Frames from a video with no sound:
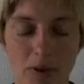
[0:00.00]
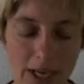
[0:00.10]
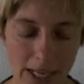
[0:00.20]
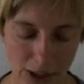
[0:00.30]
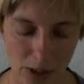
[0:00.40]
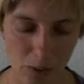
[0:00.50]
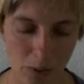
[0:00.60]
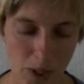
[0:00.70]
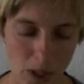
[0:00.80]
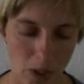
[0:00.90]
Okay,
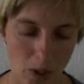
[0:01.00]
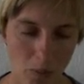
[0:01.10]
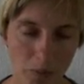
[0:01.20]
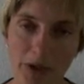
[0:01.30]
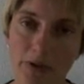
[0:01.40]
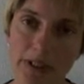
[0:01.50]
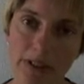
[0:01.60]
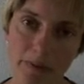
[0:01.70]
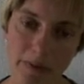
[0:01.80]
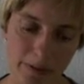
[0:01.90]
so
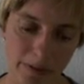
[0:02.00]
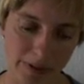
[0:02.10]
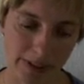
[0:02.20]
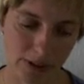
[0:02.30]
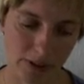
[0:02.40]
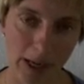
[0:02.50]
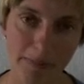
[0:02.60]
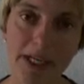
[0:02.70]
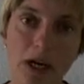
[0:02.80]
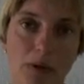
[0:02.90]
we've
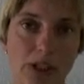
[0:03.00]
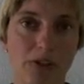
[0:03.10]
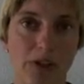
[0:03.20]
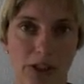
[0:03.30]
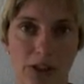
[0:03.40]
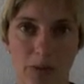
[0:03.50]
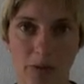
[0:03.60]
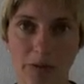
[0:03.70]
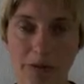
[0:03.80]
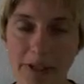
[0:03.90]
described the network structure.
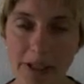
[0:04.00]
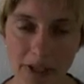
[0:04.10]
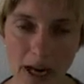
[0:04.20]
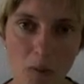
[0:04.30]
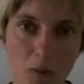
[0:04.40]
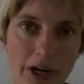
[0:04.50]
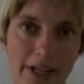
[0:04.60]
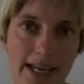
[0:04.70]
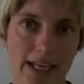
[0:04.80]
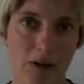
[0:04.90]
We've figured out
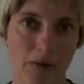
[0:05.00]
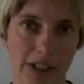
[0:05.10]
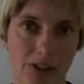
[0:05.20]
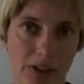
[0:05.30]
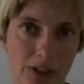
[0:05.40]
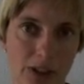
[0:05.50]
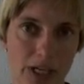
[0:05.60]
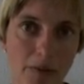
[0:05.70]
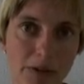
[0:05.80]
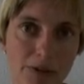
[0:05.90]
where that network structure
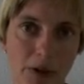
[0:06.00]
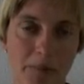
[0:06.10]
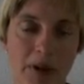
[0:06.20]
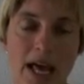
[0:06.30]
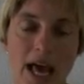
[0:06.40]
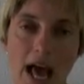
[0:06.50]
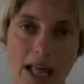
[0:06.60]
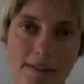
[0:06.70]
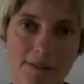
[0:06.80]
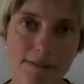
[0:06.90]
comes from.
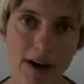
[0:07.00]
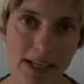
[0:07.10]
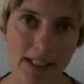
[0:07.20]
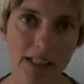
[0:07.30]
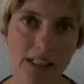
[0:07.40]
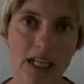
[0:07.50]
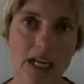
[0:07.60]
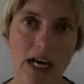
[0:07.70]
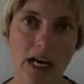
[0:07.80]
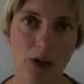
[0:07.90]
And the final
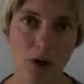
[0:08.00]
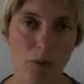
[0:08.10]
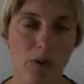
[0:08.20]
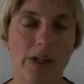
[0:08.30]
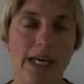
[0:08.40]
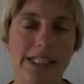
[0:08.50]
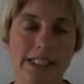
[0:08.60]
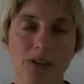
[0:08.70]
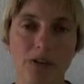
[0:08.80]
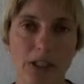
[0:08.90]
goal
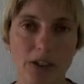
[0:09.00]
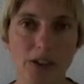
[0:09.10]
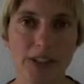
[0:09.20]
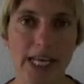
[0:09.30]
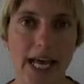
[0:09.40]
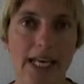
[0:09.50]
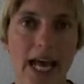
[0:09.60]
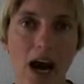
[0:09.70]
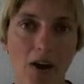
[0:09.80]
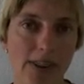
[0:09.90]
is to understand
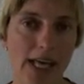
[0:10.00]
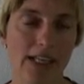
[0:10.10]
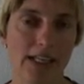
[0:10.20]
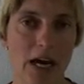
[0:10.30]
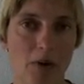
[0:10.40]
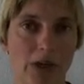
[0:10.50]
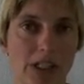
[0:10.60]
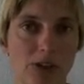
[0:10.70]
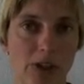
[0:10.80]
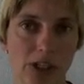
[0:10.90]
how that
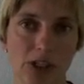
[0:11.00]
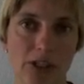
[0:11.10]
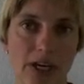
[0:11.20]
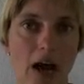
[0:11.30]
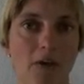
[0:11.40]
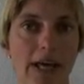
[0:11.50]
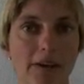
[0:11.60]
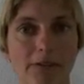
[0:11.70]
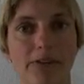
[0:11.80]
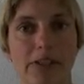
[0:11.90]
network structure now
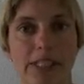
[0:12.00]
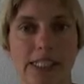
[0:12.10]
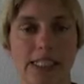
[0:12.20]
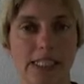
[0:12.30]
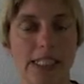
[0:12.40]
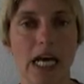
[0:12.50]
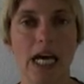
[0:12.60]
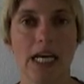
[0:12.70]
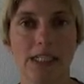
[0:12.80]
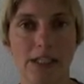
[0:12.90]
influences
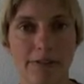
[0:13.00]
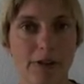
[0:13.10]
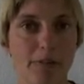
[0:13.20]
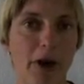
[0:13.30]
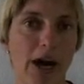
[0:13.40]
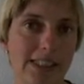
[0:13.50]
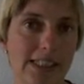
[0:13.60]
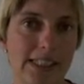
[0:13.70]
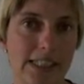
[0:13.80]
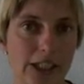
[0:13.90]
different
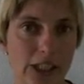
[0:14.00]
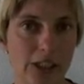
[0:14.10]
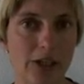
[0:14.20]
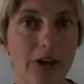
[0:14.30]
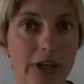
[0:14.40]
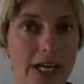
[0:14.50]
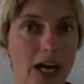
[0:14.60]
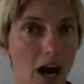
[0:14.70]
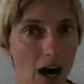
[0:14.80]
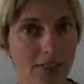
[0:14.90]
processes
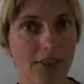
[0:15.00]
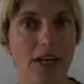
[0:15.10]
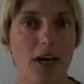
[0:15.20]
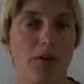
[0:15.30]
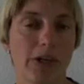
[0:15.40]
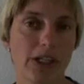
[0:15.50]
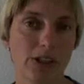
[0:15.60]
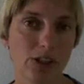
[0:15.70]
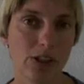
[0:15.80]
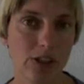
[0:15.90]
occurring on the network
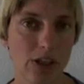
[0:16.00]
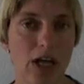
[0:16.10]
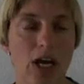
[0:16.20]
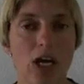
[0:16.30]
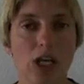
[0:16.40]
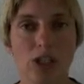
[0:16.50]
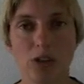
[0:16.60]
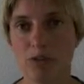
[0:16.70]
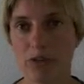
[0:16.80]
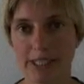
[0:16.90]
in turn.
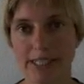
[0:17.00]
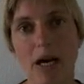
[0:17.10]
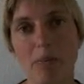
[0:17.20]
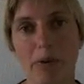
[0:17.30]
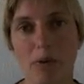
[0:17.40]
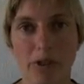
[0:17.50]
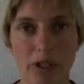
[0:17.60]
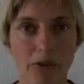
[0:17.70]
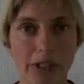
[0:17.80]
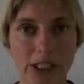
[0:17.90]
So for example, we're
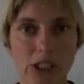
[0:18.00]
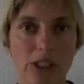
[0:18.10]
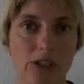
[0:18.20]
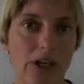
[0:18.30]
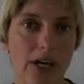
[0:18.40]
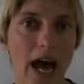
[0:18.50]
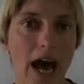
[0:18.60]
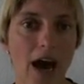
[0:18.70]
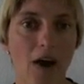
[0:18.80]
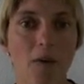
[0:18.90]
going to learn
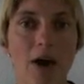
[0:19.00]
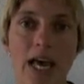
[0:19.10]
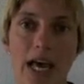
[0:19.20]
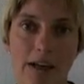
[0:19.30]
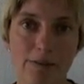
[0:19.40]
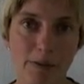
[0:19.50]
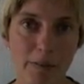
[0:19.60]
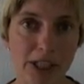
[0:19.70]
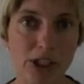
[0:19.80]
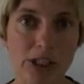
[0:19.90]
how
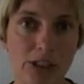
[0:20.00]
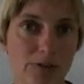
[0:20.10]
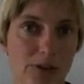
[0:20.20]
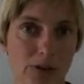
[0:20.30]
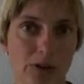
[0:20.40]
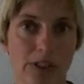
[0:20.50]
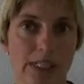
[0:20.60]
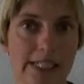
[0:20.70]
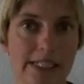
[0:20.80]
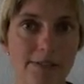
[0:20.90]
information
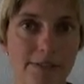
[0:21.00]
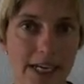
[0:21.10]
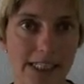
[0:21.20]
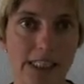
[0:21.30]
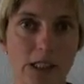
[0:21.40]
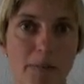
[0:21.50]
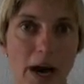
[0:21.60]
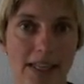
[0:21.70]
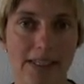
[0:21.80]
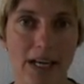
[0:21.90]
diffusion is affected
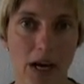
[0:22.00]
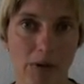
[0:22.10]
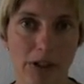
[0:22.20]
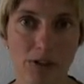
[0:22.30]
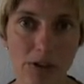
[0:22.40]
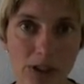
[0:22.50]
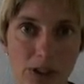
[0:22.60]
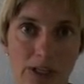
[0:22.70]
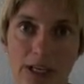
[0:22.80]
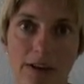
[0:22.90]
by the network
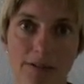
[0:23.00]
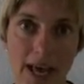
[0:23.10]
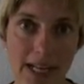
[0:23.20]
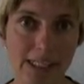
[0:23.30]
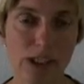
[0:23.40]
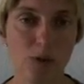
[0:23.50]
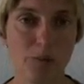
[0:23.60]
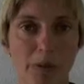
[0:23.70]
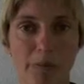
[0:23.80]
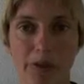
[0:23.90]
structure. If any
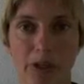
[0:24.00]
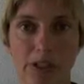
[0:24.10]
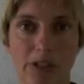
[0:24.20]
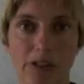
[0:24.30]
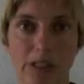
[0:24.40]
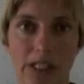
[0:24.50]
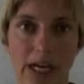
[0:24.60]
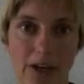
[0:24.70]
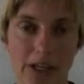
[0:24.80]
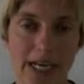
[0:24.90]
people are
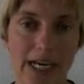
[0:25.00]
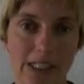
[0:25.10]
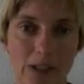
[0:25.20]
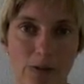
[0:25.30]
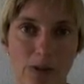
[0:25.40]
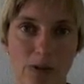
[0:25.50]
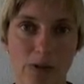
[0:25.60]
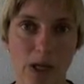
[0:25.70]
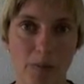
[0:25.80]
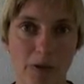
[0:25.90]
connected through a
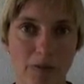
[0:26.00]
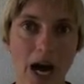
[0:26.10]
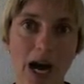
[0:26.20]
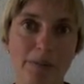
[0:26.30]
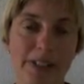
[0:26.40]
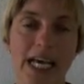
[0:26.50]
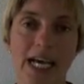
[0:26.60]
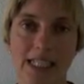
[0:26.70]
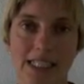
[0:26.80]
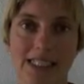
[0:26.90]
short number of hops,
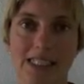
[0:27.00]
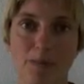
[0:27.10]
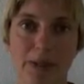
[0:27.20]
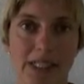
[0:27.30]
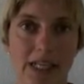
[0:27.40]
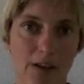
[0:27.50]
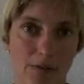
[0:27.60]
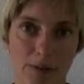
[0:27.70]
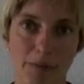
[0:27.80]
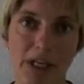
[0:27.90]
does this mean that
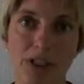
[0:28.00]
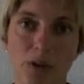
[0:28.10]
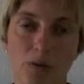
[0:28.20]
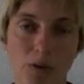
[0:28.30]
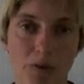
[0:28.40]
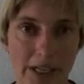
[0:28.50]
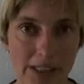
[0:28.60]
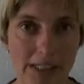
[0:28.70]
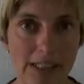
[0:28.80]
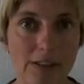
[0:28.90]
information will
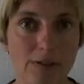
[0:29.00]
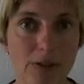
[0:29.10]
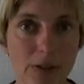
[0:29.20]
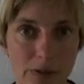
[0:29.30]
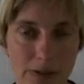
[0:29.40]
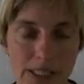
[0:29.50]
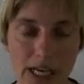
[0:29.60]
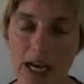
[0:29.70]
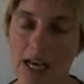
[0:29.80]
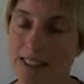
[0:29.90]
readily diffuse?
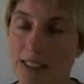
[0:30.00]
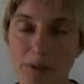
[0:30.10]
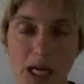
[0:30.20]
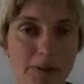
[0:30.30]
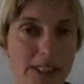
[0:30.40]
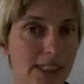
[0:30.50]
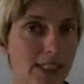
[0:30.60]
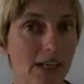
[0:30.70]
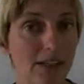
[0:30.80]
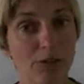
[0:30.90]
Sometimes it's
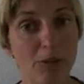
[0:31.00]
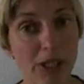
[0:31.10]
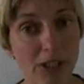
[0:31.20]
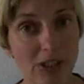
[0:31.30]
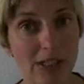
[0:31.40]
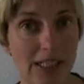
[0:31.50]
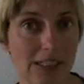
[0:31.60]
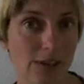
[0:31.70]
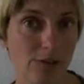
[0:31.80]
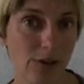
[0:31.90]
not information
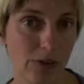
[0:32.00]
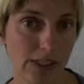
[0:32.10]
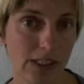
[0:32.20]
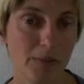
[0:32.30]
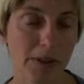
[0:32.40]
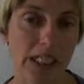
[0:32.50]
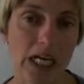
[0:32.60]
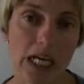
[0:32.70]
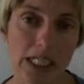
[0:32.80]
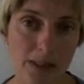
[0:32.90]
that's diffusing, but
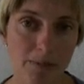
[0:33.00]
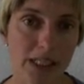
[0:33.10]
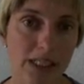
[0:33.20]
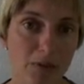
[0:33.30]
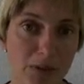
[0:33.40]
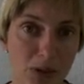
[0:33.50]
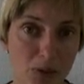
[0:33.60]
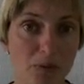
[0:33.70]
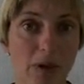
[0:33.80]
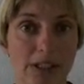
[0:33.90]
something that we
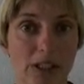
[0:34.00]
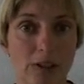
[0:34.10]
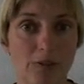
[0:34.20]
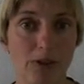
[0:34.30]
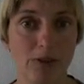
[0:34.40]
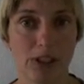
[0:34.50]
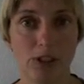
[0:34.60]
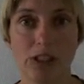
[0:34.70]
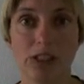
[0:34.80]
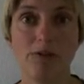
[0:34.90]
don't want to diffuse,
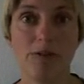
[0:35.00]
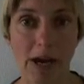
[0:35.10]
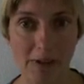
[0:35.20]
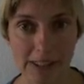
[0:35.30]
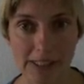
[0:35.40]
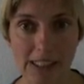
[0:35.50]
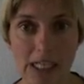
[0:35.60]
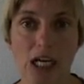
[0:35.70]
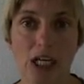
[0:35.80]
such as a virus.